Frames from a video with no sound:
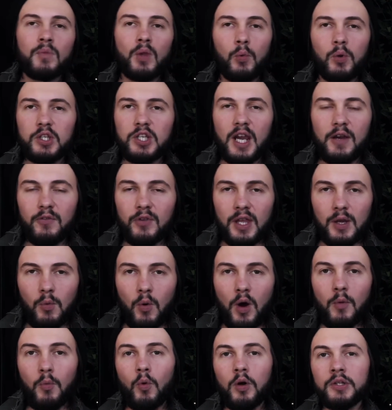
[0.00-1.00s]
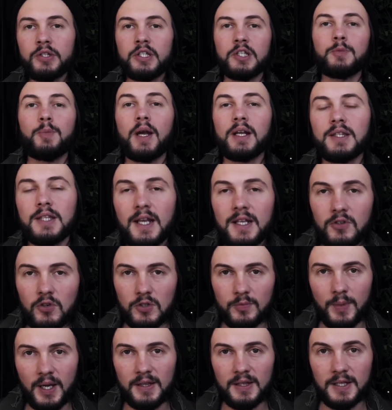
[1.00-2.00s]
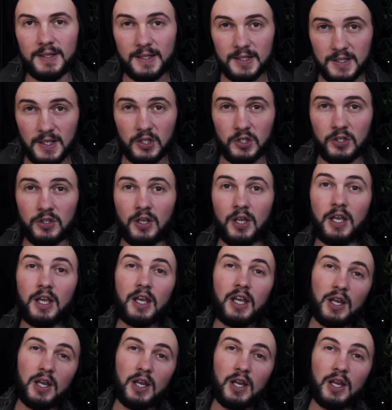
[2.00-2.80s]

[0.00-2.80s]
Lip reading: Whichever they want. Once the spectator has made the decision,